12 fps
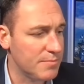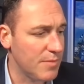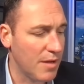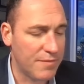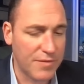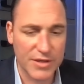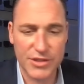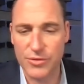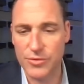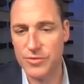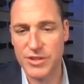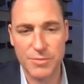
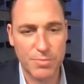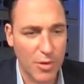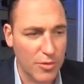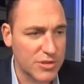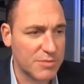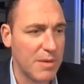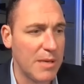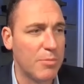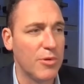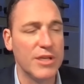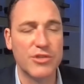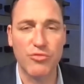officials,
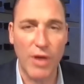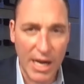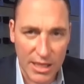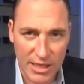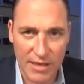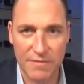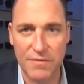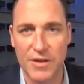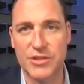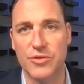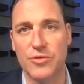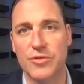spokespeople, Israeli
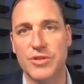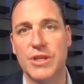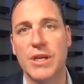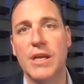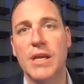officials,